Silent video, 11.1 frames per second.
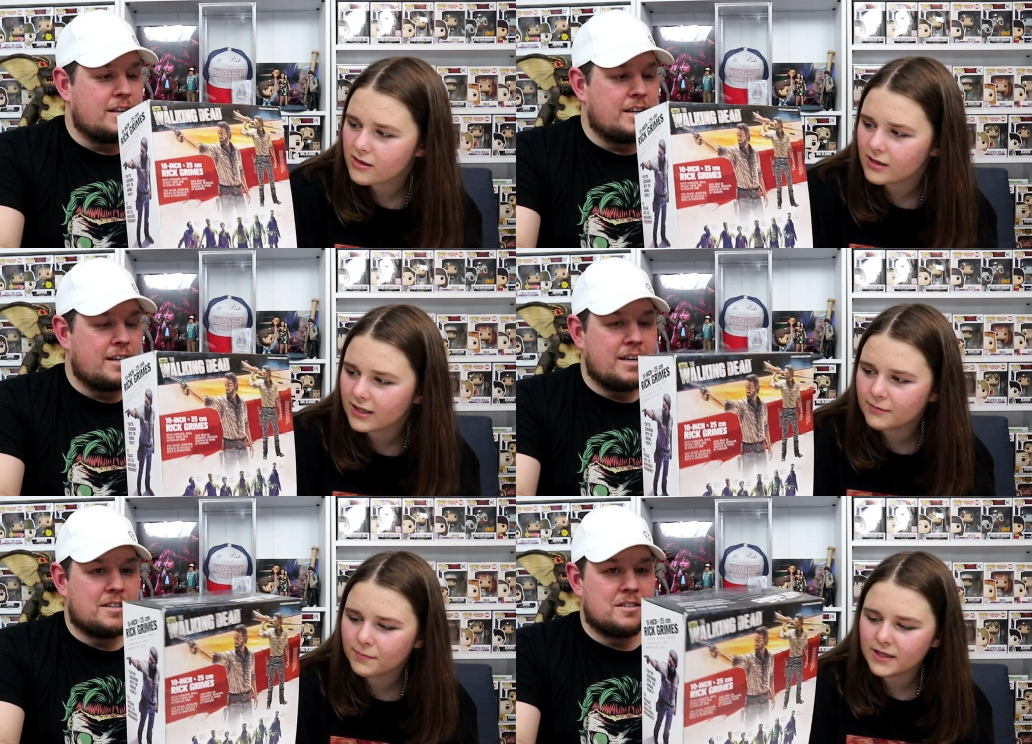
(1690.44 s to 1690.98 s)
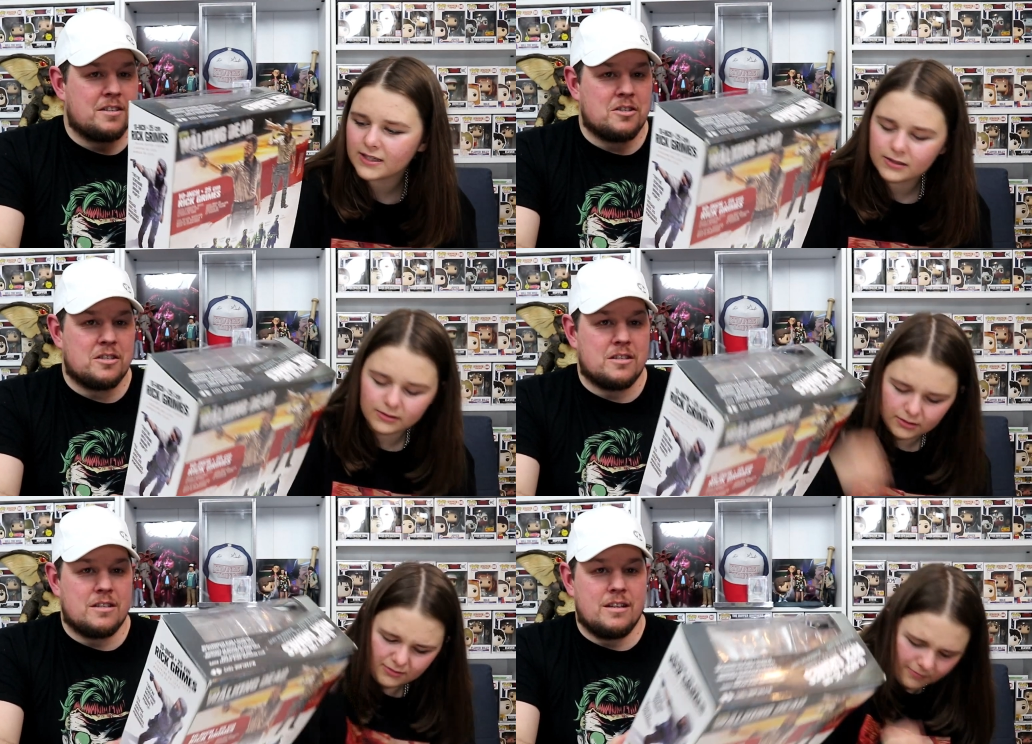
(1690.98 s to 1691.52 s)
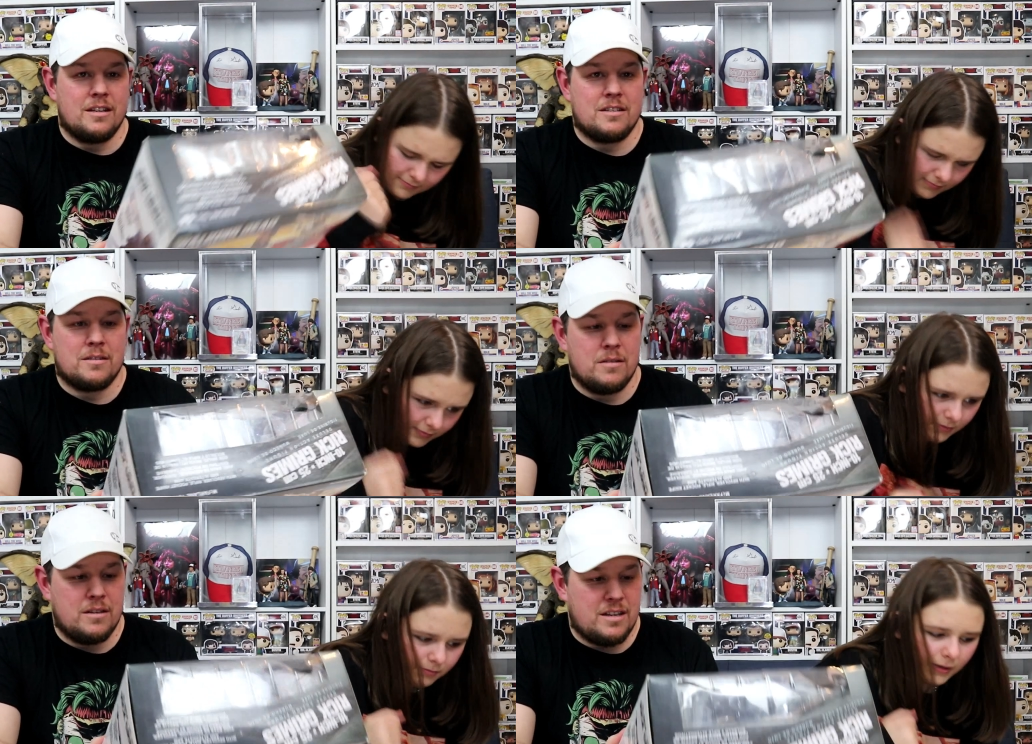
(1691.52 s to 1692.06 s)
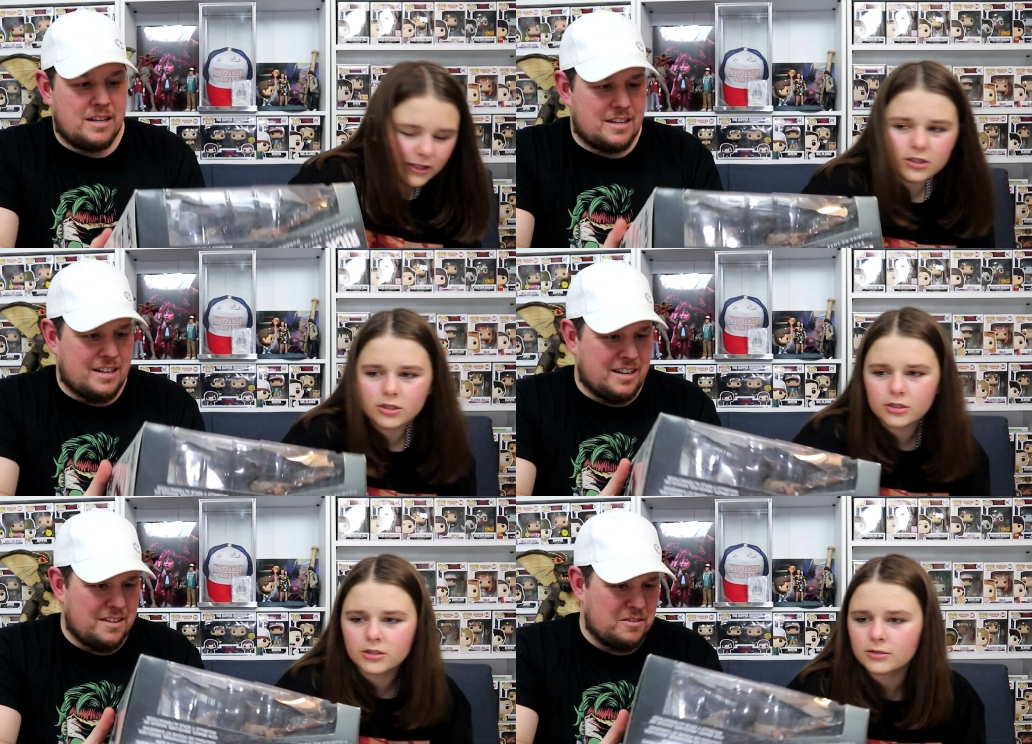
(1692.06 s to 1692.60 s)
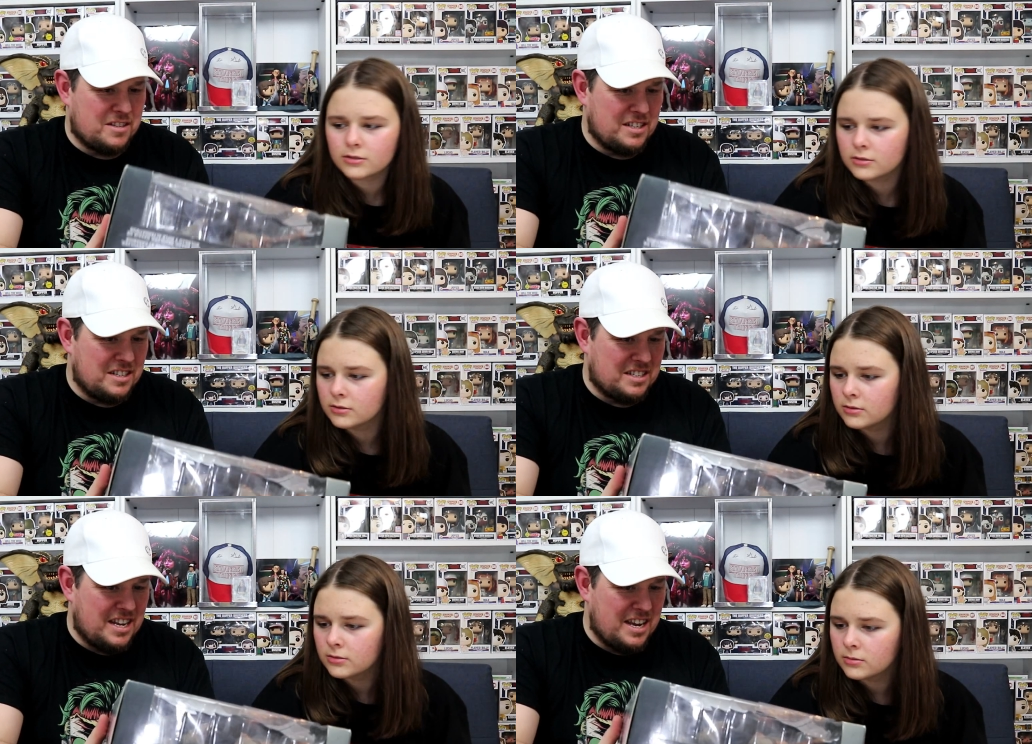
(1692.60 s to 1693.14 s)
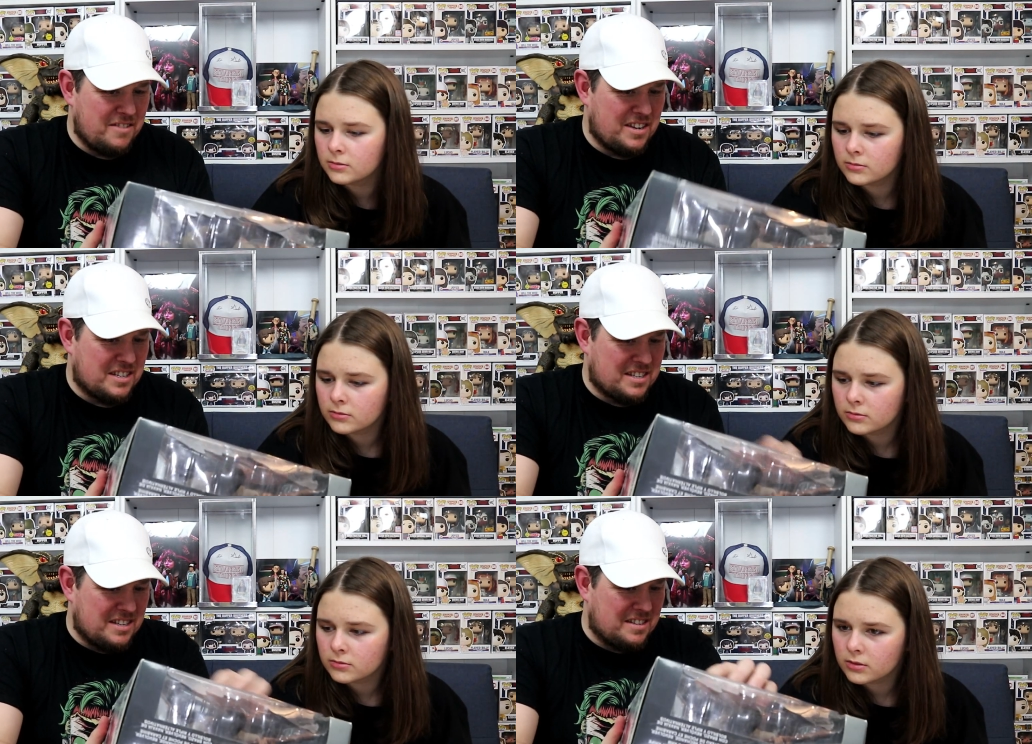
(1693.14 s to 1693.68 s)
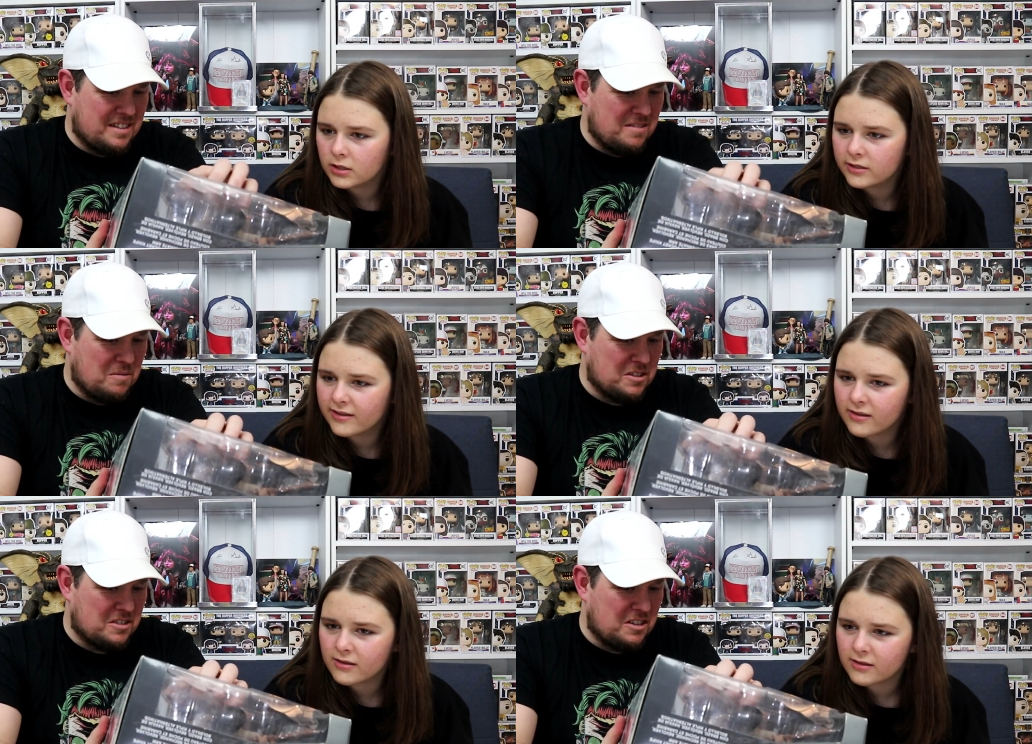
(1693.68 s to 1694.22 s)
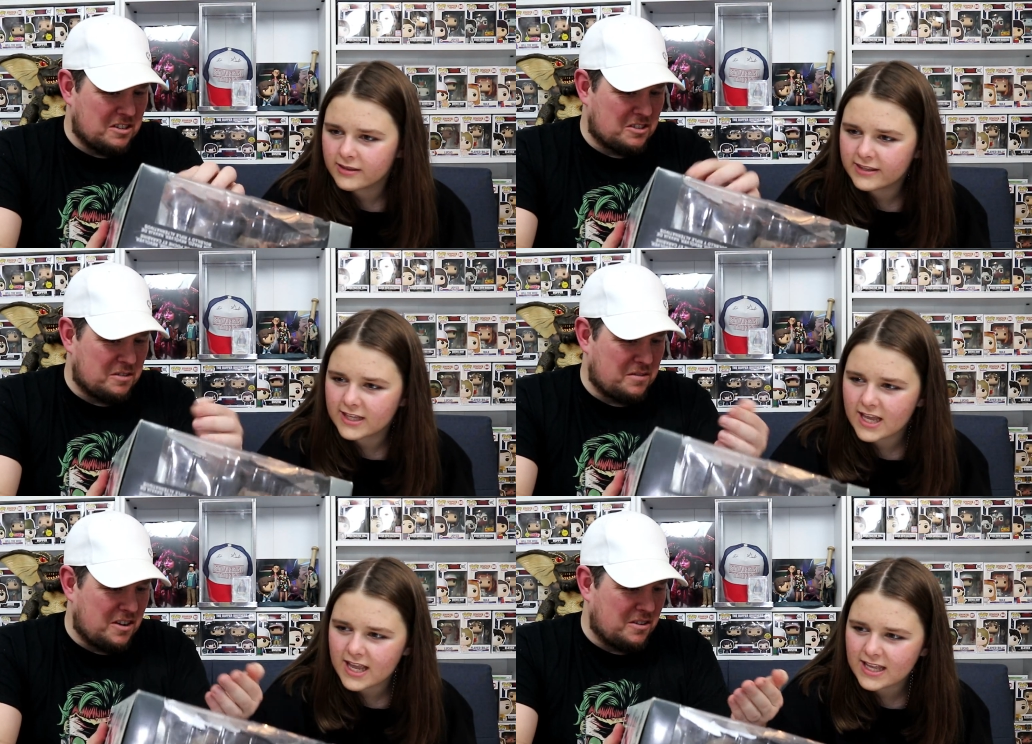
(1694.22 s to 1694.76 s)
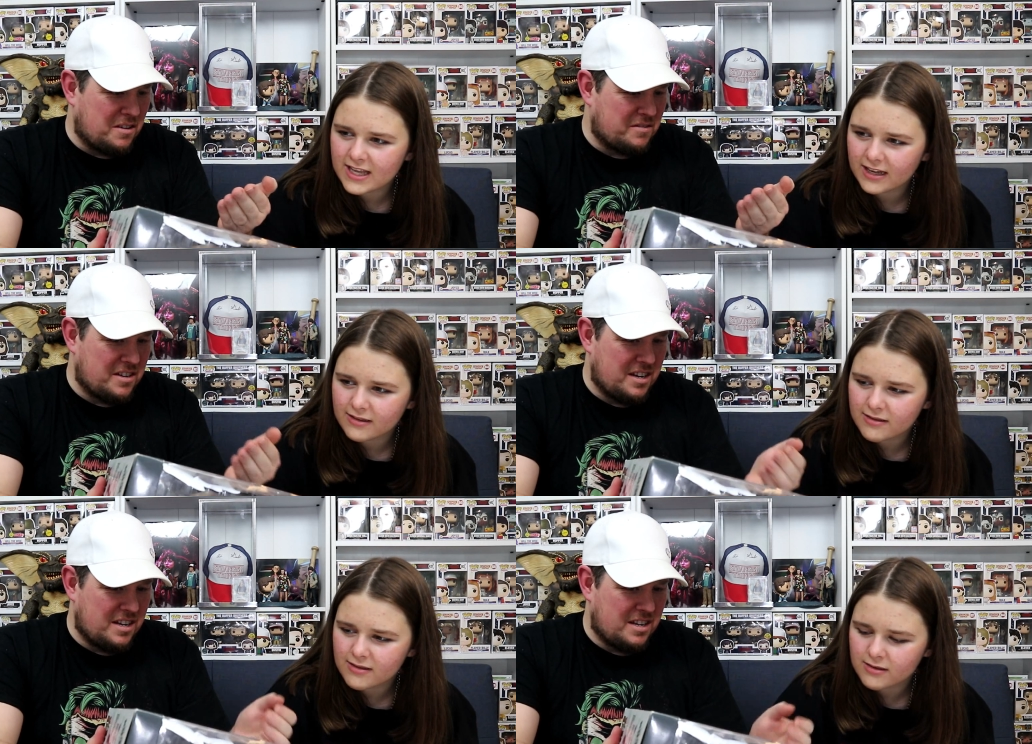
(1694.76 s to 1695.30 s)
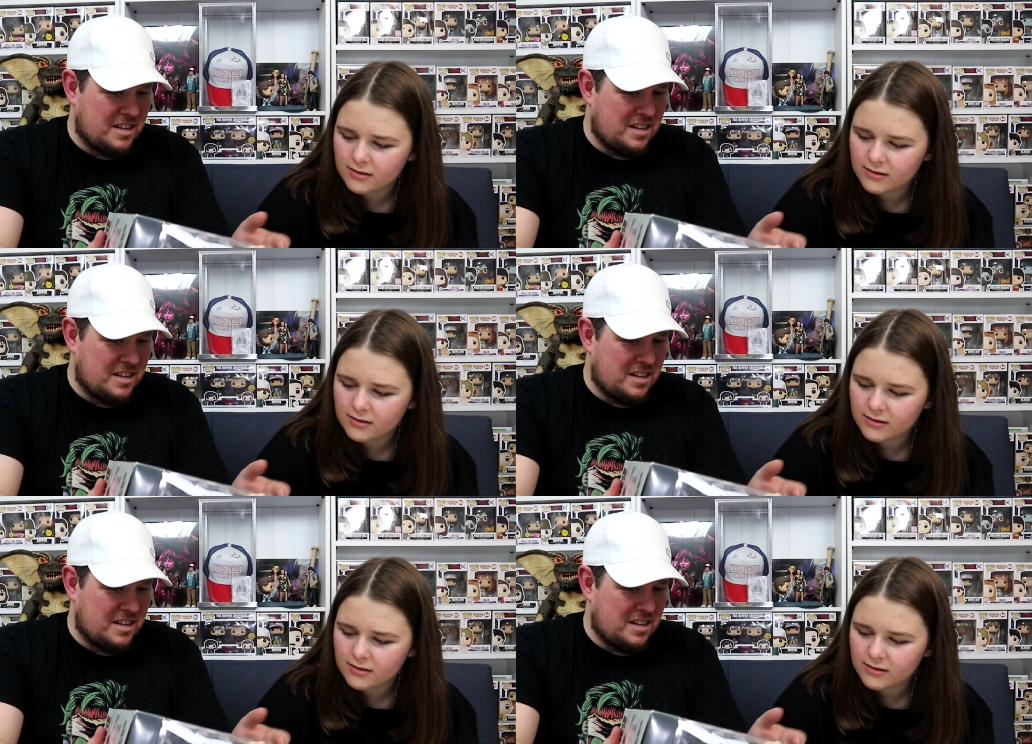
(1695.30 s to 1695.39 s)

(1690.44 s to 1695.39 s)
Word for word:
Speaker 1: like it's being just,
Speaker 2: it's, mashed. I've seen the state of it. It's, what's all the stuff all over? it?